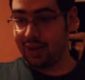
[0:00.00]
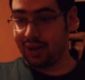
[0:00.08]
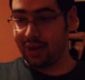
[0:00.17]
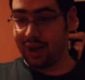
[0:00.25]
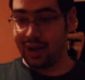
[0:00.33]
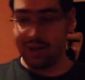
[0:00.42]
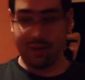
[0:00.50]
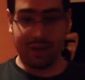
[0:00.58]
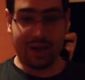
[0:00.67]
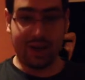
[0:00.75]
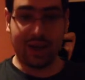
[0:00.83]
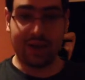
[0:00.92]
anyway,
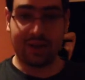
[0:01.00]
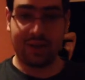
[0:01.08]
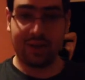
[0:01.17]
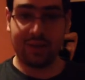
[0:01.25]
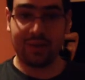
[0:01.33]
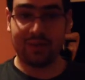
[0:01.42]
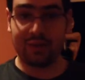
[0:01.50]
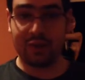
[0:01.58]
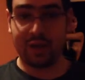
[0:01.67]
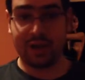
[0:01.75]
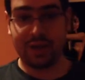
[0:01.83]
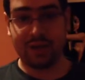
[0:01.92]
I got treatment for
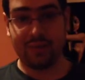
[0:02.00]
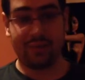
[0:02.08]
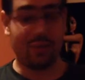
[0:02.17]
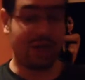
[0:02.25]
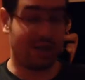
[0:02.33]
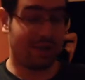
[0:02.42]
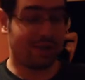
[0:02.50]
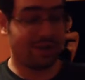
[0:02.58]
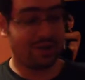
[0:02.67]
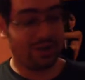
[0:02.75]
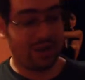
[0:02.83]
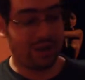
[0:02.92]
it. While I was in
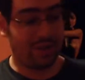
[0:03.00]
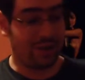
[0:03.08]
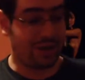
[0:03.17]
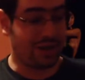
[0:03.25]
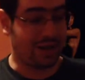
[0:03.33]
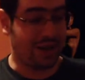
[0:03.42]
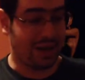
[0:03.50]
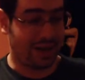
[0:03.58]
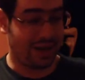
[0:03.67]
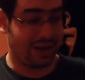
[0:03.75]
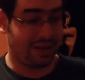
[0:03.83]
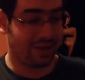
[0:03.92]
treatment,
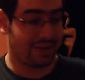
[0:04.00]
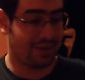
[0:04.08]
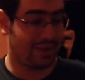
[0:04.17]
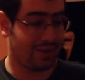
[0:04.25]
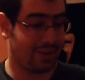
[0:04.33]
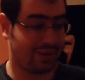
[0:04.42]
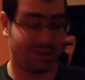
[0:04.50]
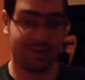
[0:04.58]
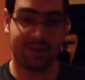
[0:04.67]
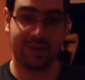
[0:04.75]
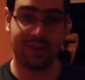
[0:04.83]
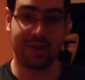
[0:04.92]
I
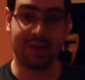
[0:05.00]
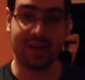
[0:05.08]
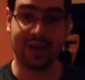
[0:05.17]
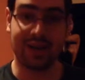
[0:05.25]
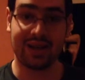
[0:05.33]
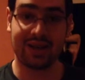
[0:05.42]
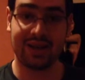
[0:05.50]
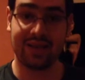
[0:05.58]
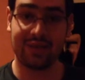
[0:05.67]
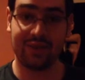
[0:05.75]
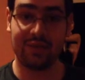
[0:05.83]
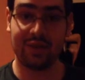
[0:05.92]

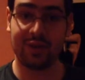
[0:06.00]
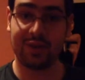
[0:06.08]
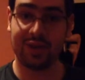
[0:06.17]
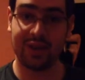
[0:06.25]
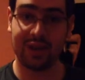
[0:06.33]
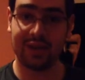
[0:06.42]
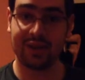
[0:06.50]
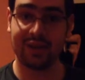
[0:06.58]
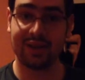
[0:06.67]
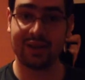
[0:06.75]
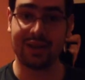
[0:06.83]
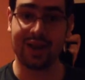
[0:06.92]
sniffed a few
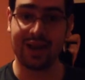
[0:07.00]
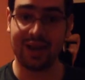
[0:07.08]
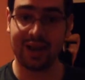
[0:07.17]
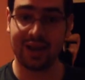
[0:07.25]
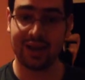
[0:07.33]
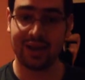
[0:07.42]
things. I